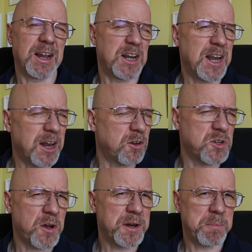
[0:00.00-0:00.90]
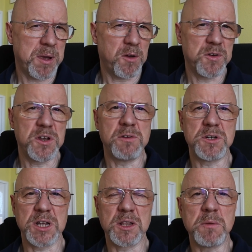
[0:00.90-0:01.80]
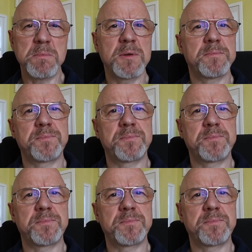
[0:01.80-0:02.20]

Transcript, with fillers: A little tiny bit on using them,